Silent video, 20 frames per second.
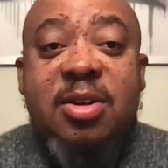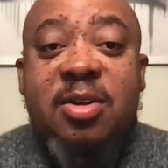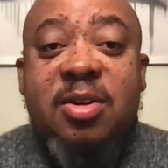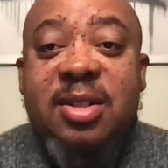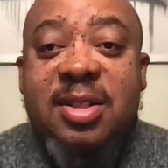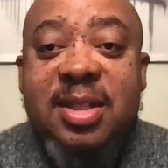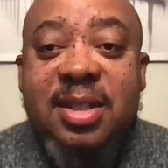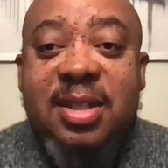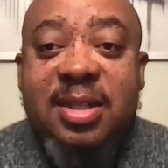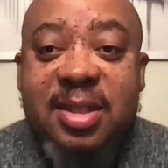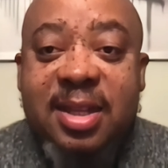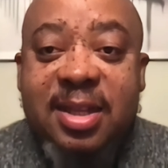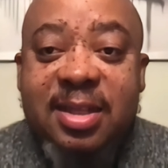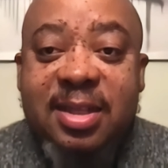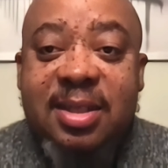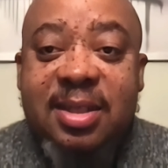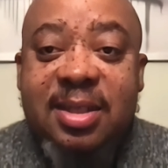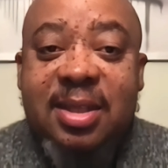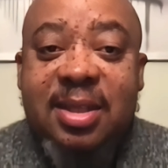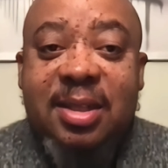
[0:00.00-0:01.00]

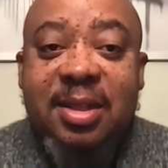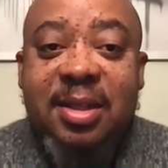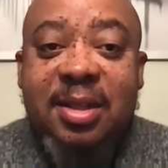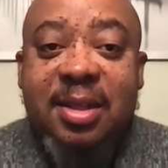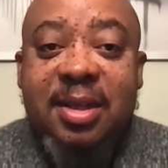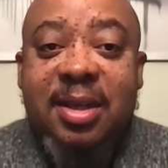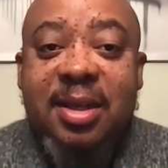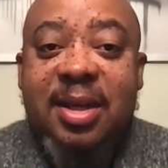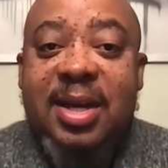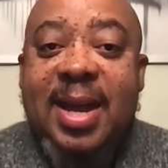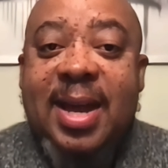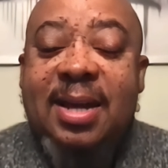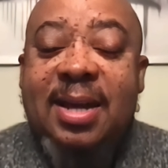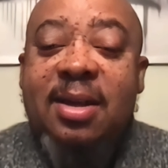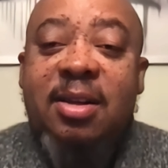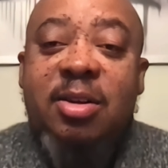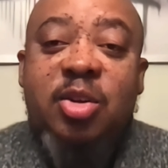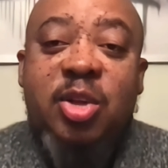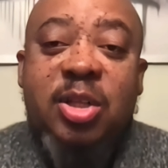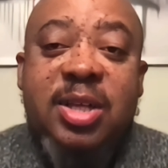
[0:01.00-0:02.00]
consistency in
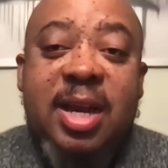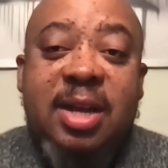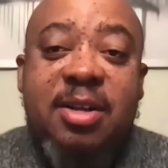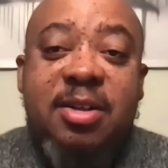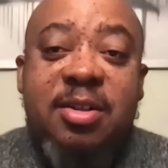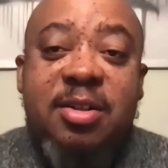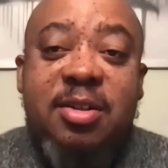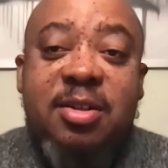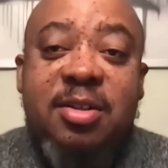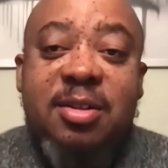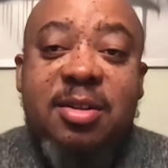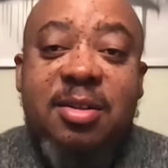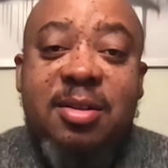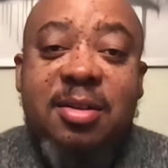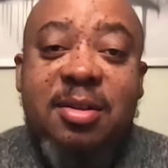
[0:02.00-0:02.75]
handling transactions